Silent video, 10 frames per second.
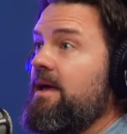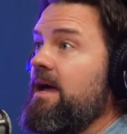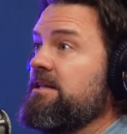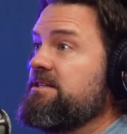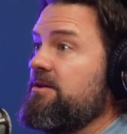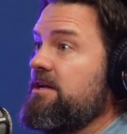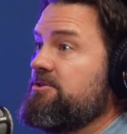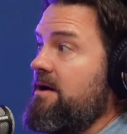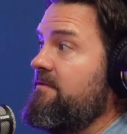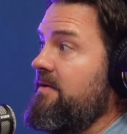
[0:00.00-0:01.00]
And so they
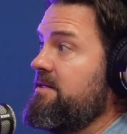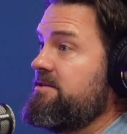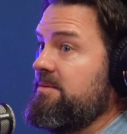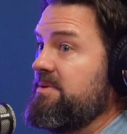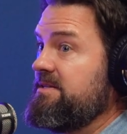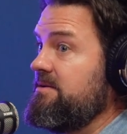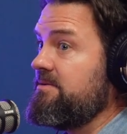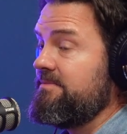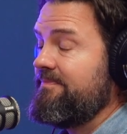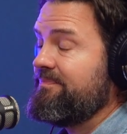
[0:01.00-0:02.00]
try to find the cheapest deal.